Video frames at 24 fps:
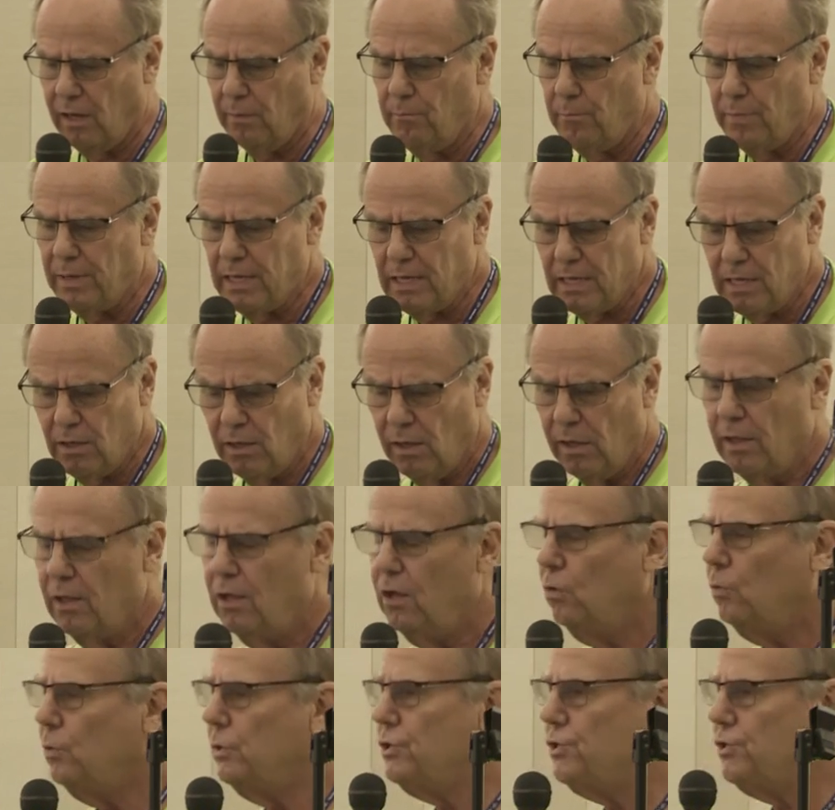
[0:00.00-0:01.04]
B,
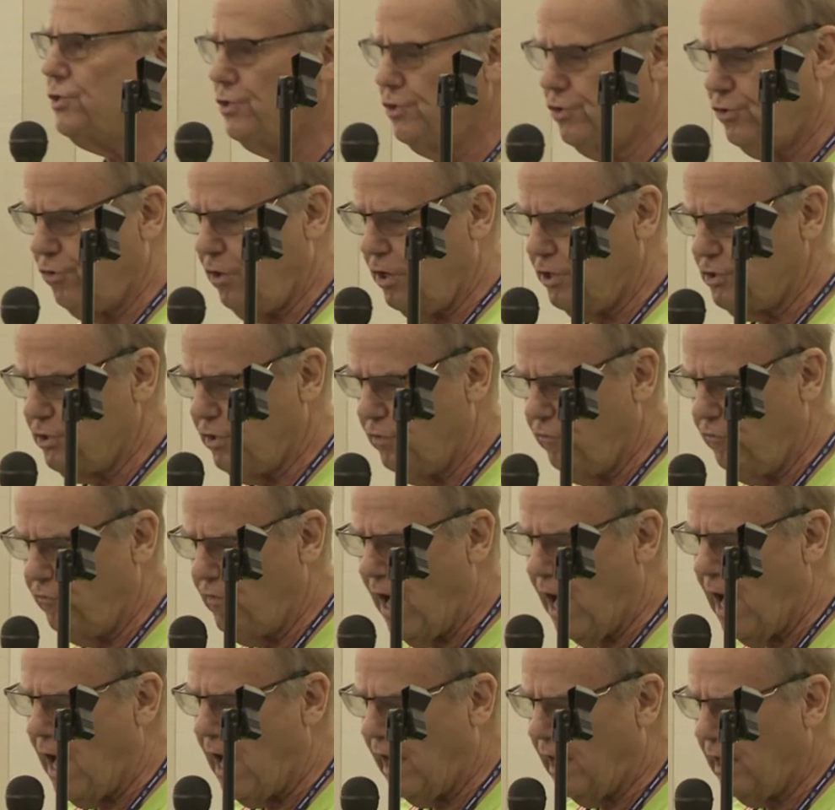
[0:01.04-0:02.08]
which is instruction
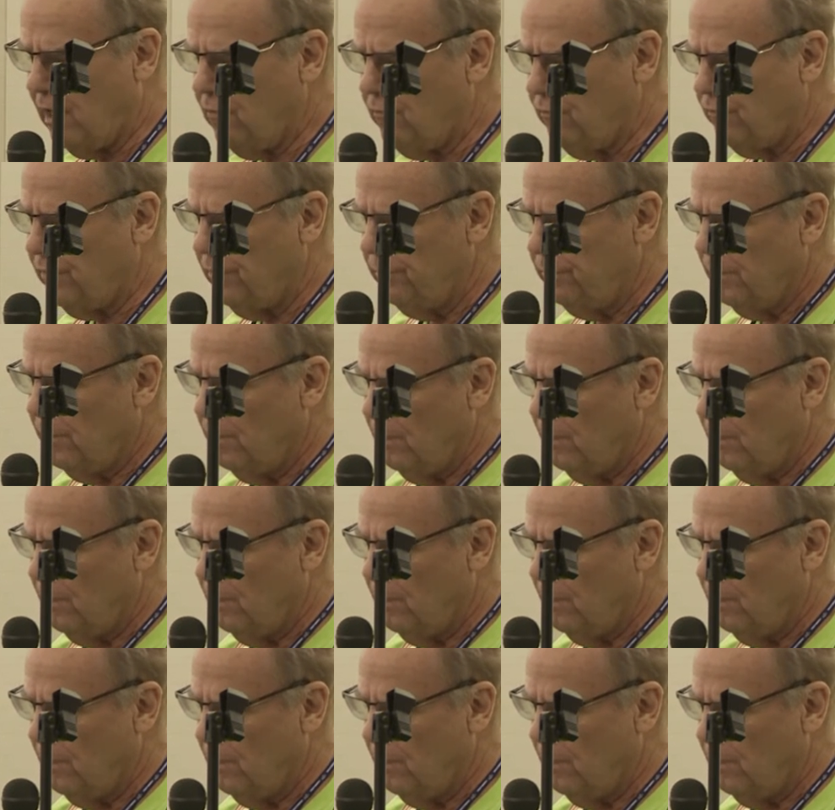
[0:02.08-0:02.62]
5.